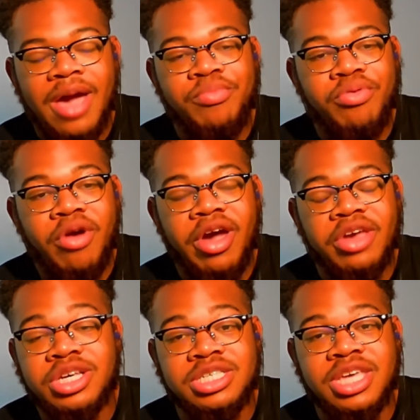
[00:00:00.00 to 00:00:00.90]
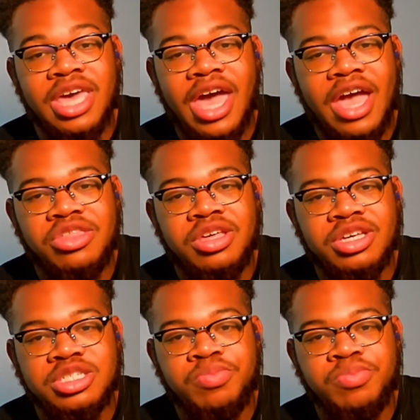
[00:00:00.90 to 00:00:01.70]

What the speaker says: All right, Brush is catching this,